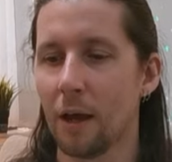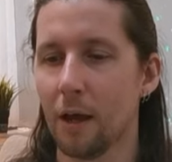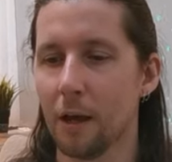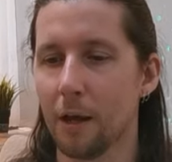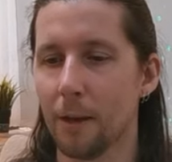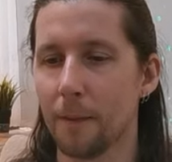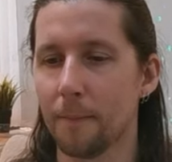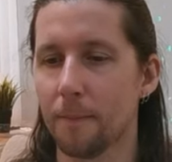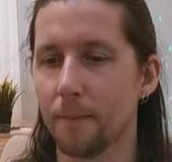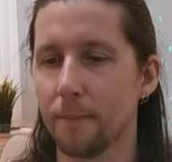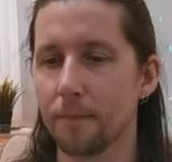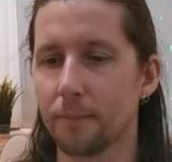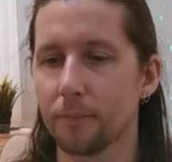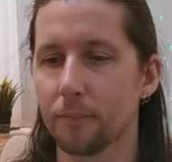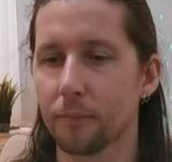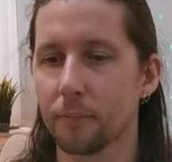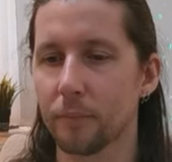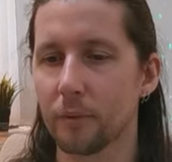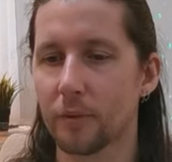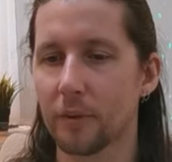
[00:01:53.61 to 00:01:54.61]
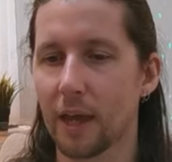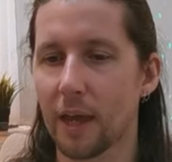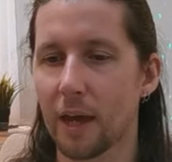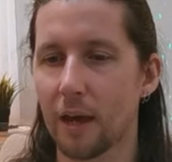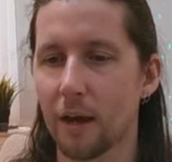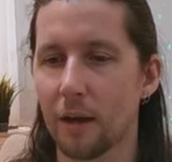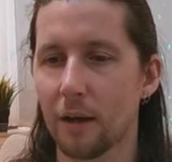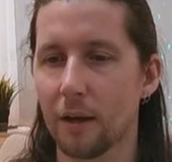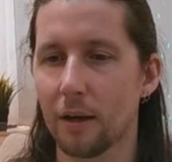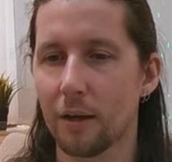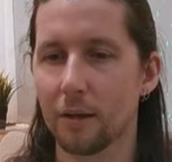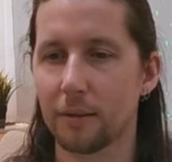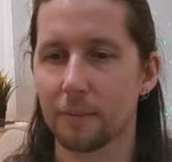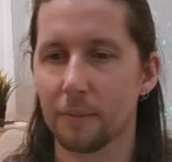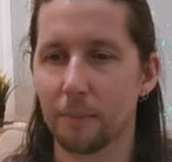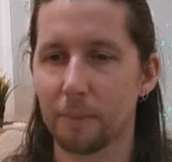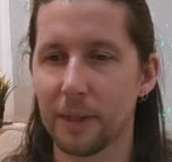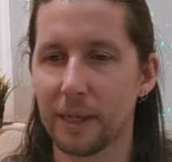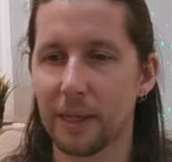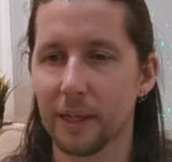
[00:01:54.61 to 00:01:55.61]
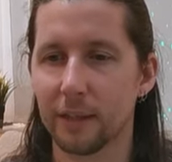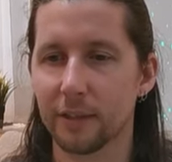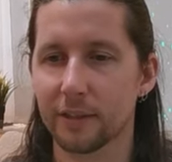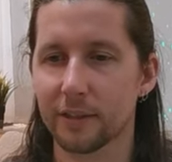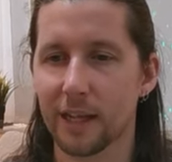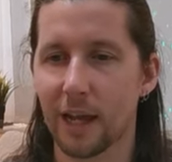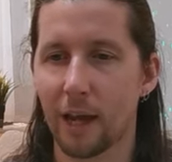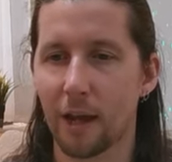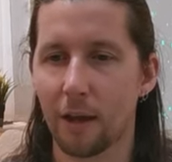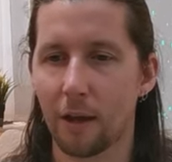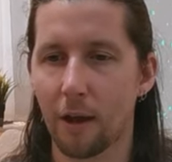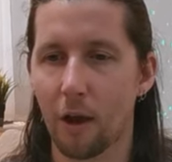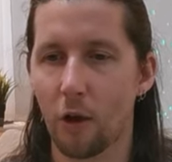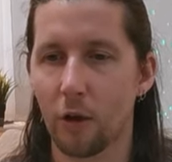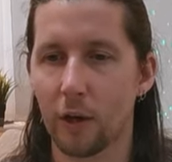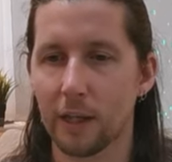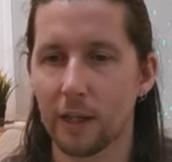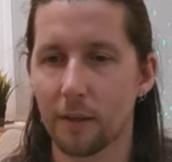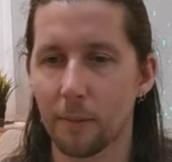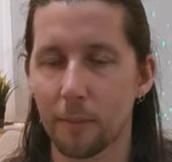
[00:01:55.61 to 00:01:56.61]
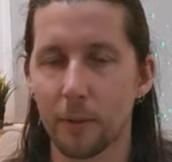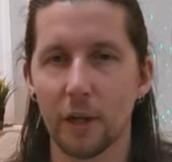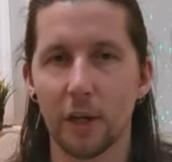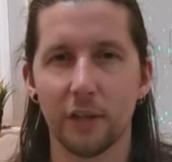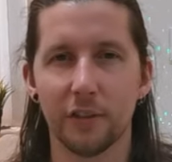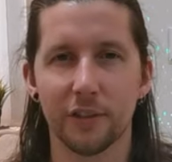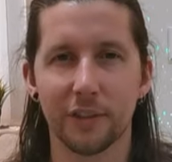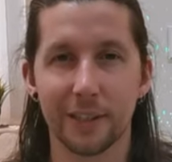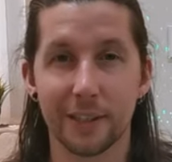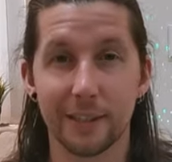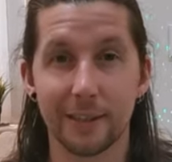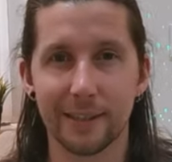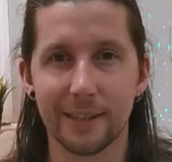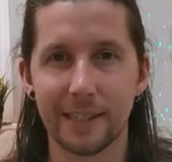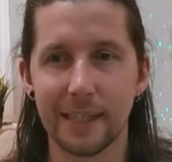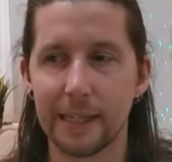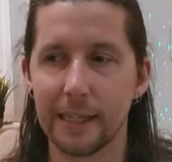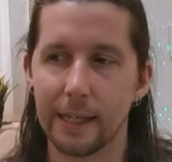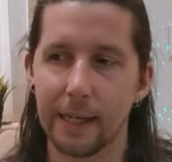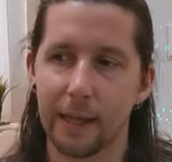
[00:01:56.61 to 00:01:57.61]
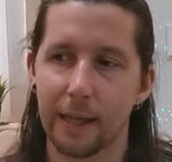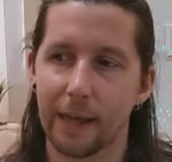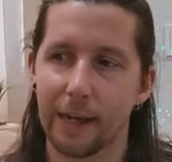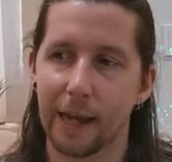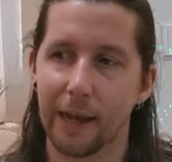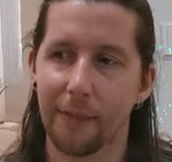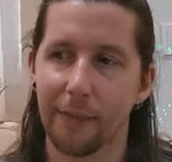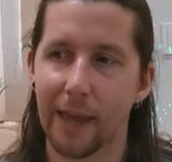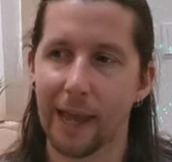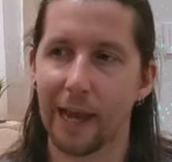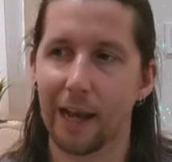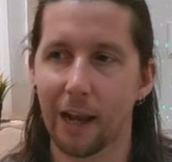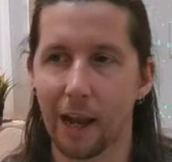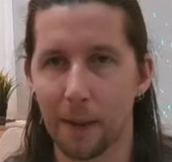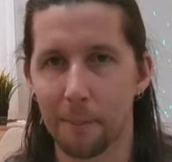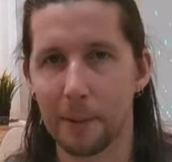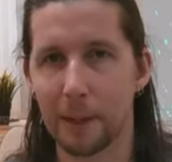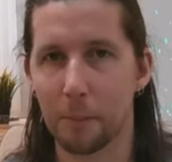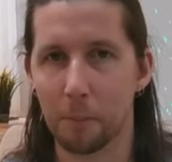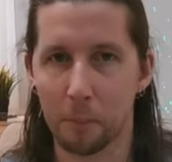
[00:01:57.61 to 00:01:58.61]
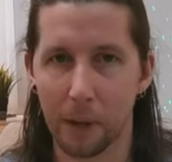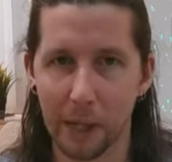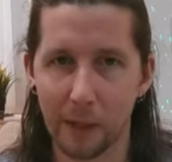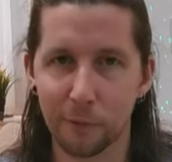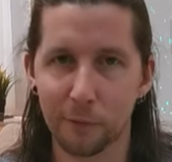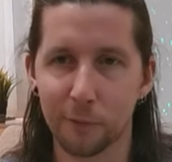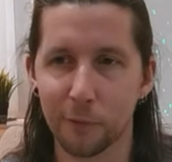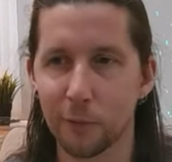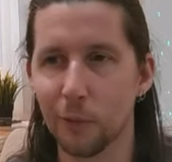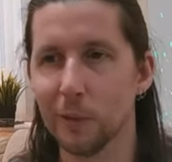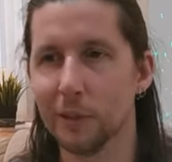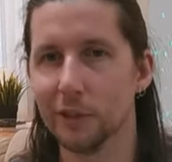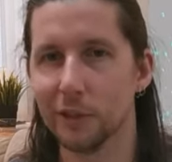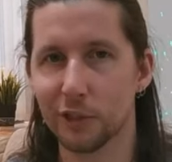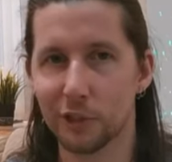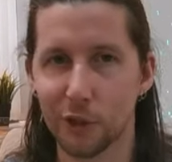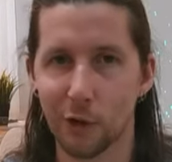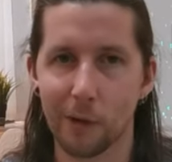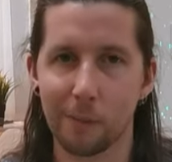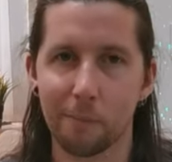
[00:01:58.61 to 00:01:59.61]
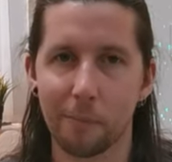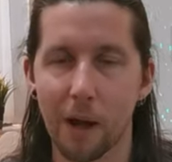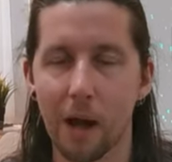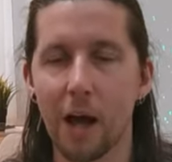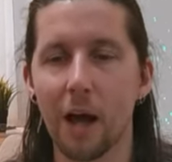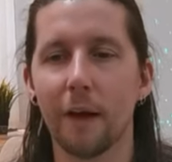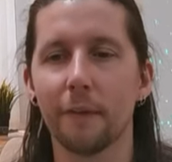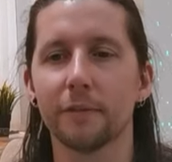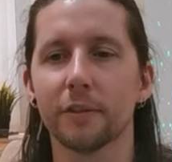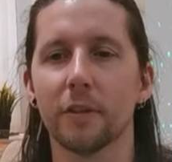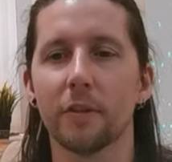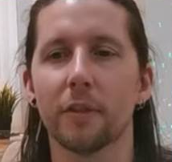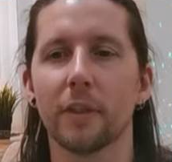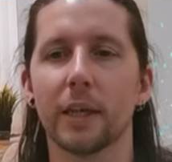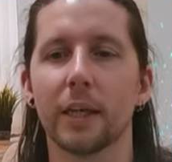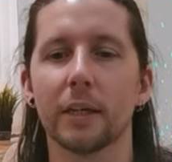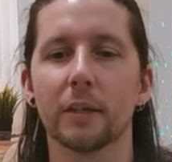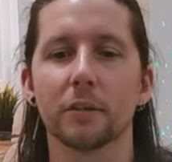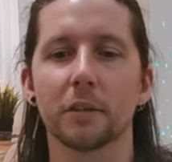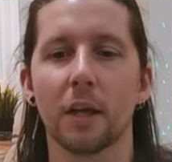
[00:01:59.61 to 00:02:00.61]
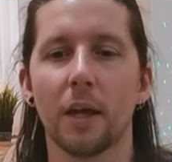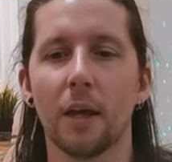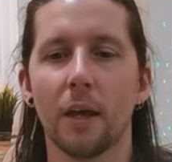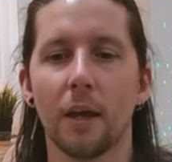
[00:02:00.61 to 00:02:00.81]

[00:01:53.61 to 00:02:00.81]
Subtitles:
But they are beings that only the person can see, and they're like being playful and showing paths and things.